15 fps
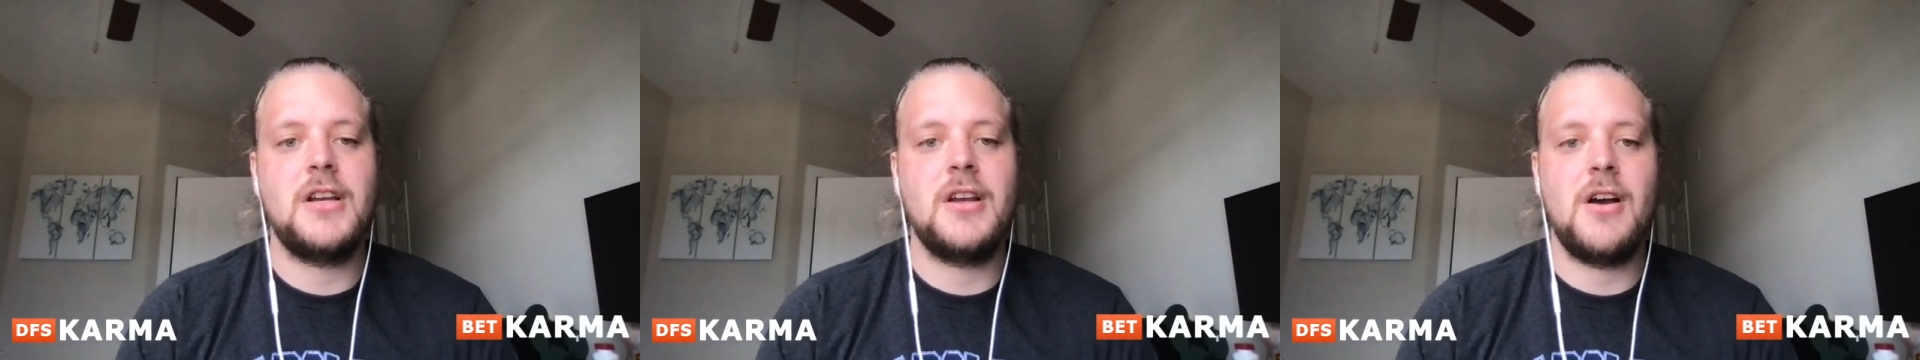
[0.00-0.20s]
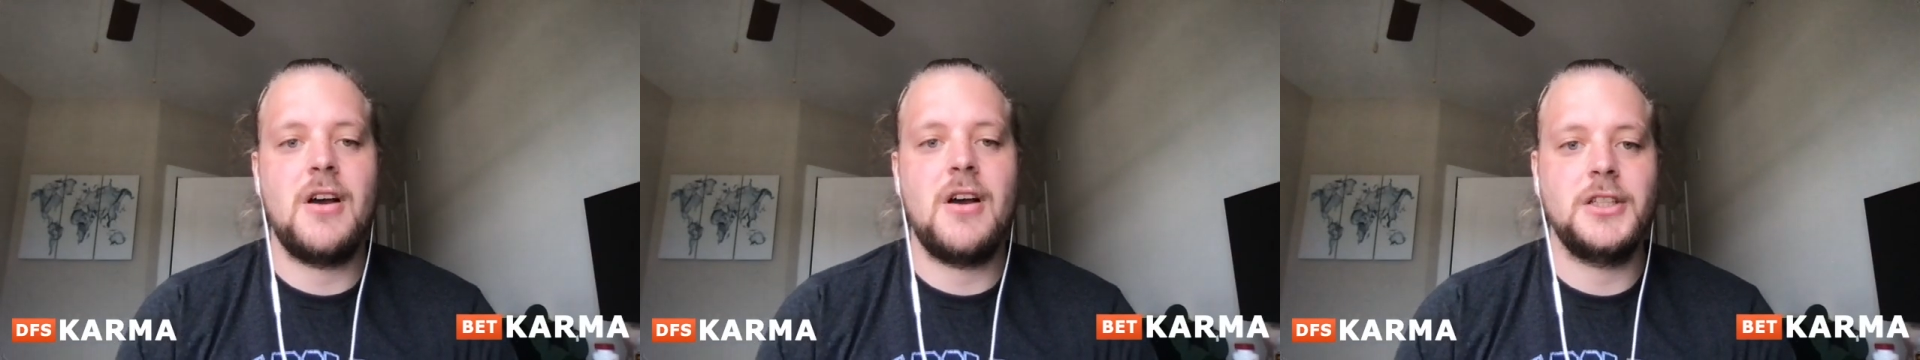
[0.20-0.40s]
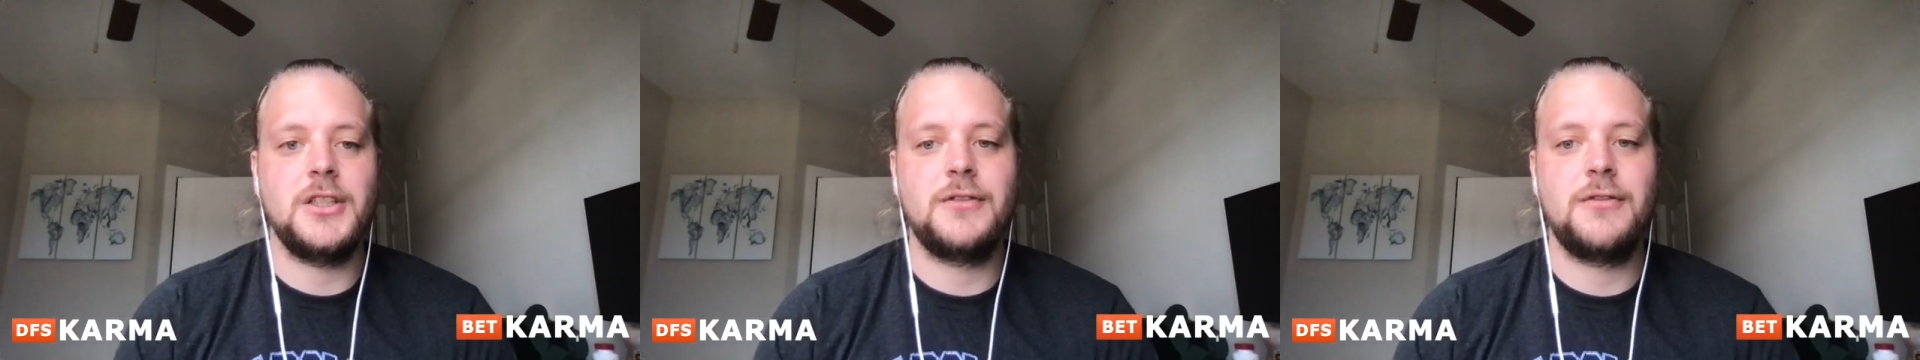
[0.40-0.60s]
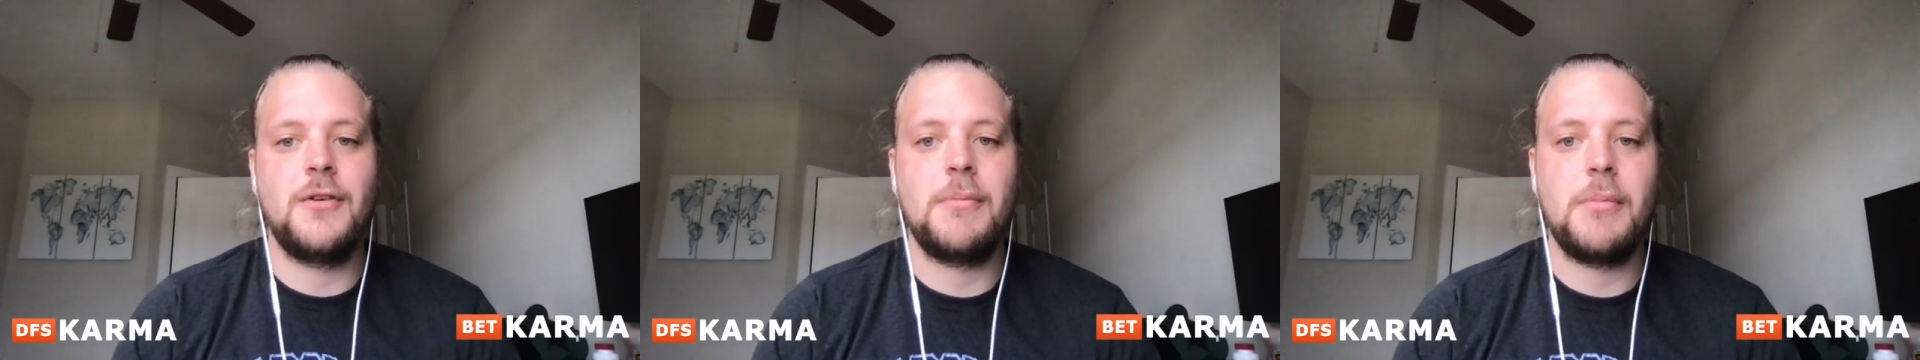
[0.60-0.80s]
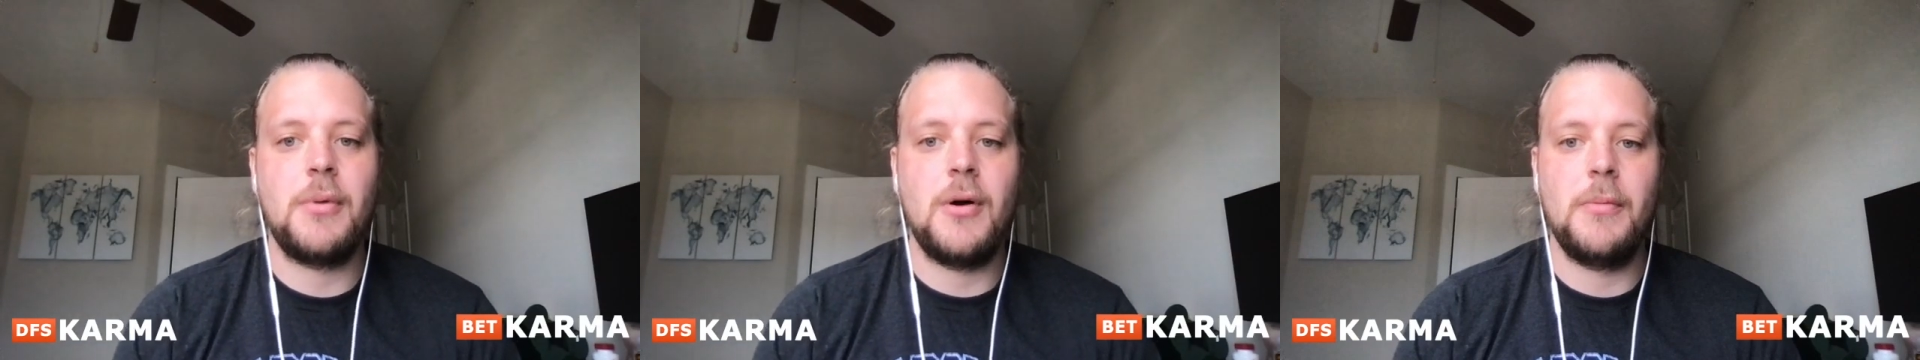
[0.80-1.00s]
college
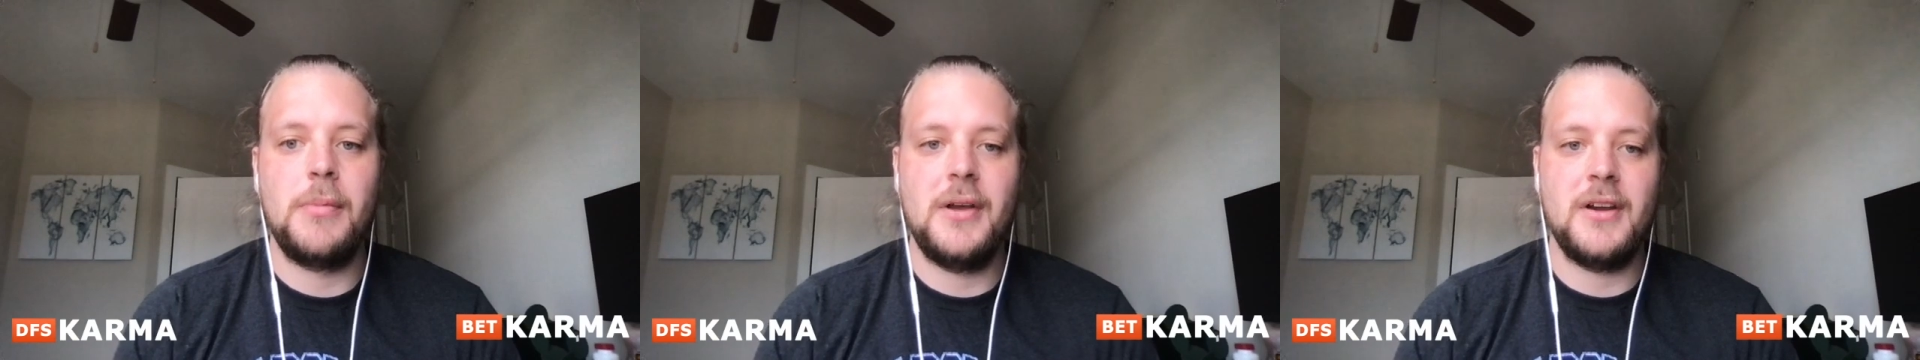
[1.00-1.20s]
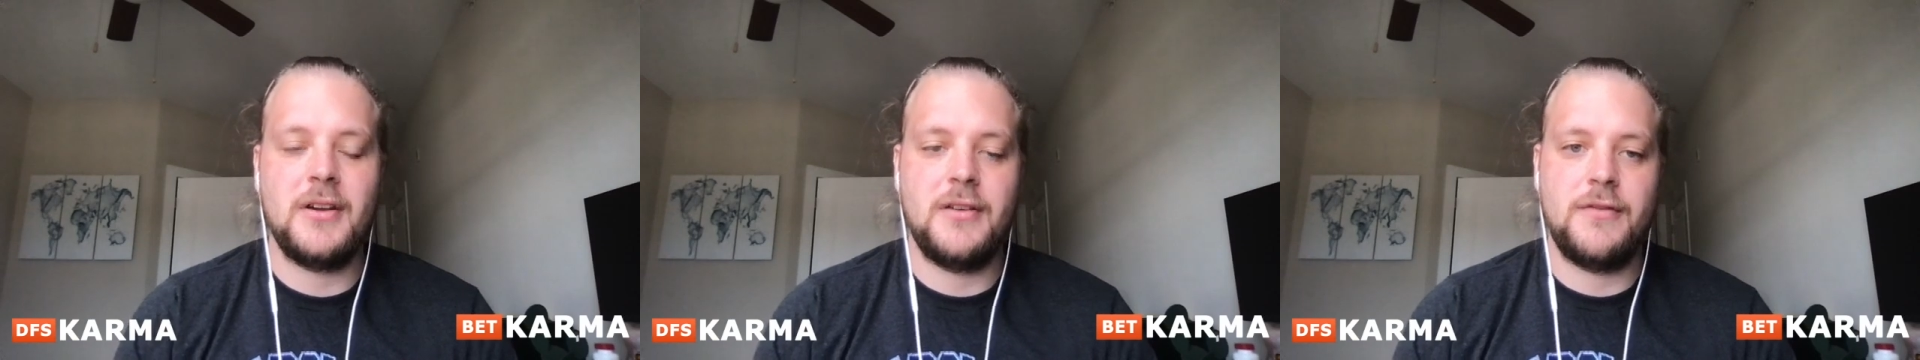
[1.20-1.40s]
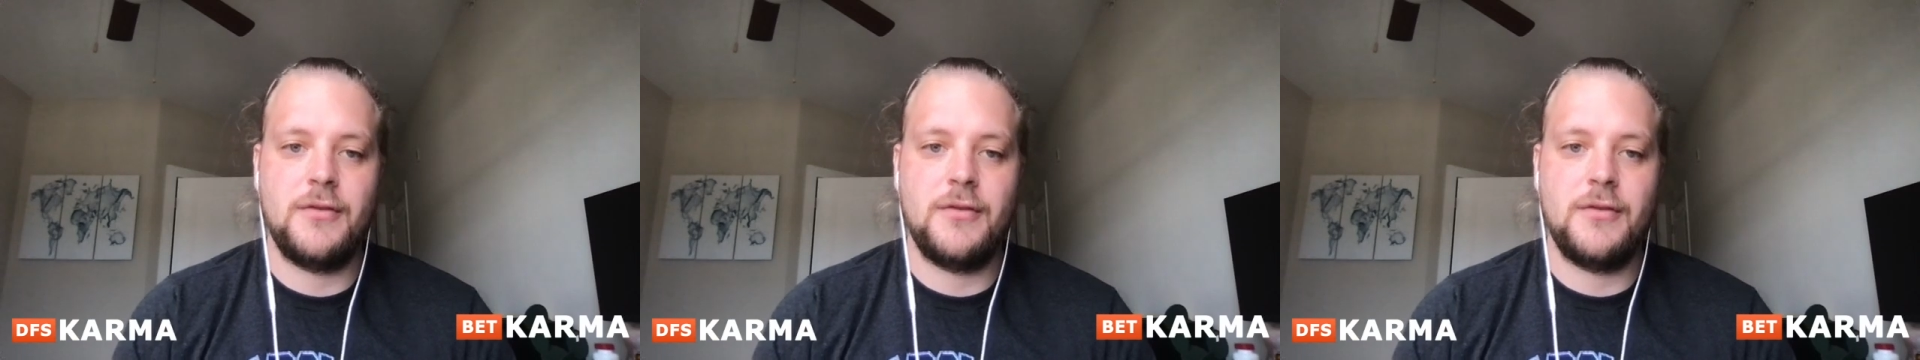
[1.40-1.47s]
football pick